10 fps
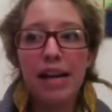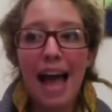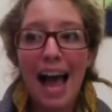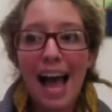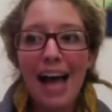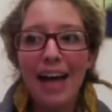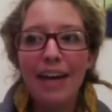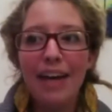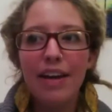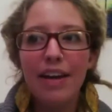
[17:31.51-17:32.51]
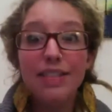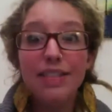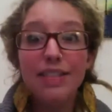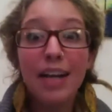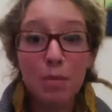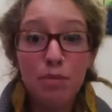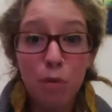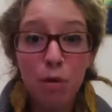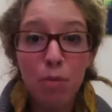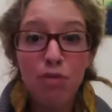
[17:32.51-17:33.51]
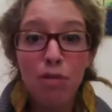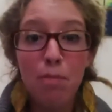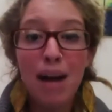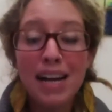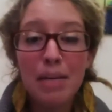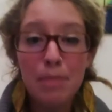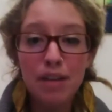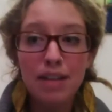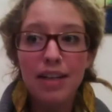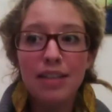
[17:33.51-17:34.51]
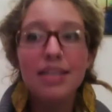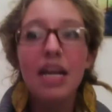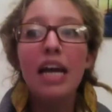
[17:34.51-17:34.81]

ad and a sign-up form for my email list